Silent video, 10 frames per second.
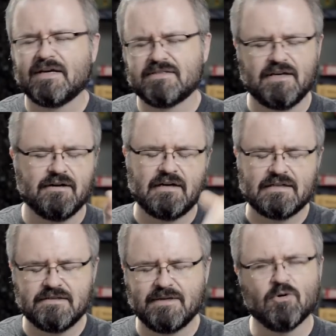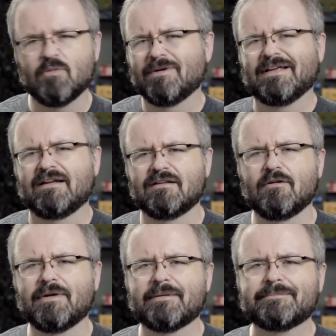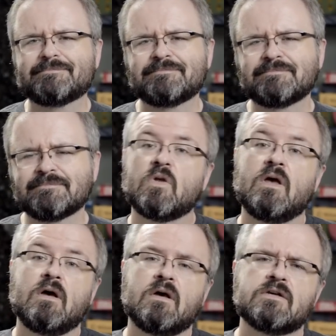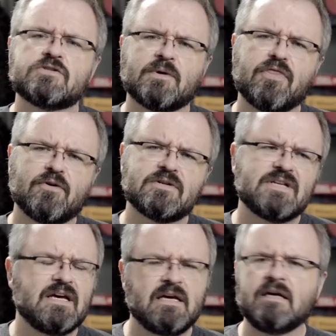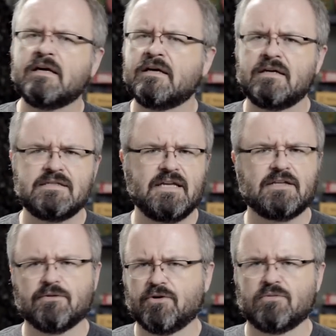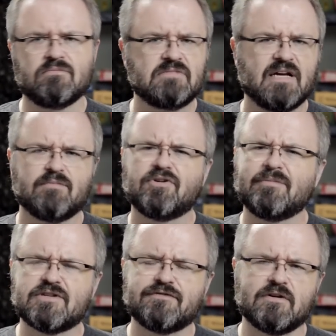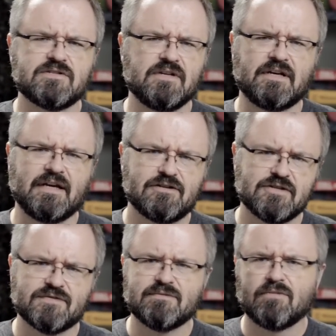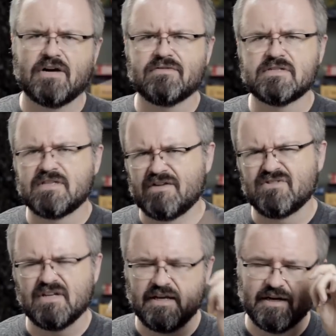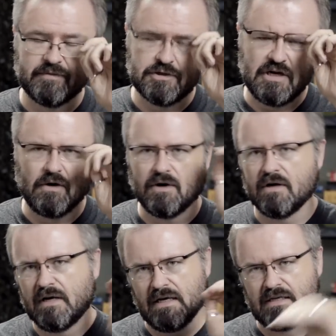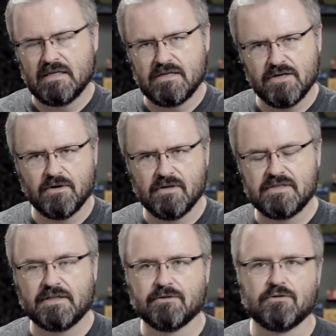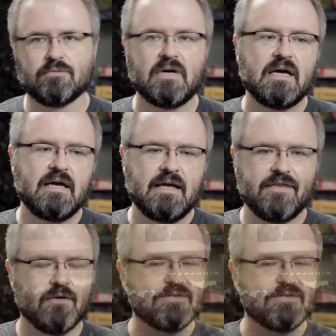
got together. I'll tell you more about that in a little bit. So on Thursday, dealer room, kind of pretty much first thing. You get yourself some breakfast after you get up and shower, and then you go to the dealer room. There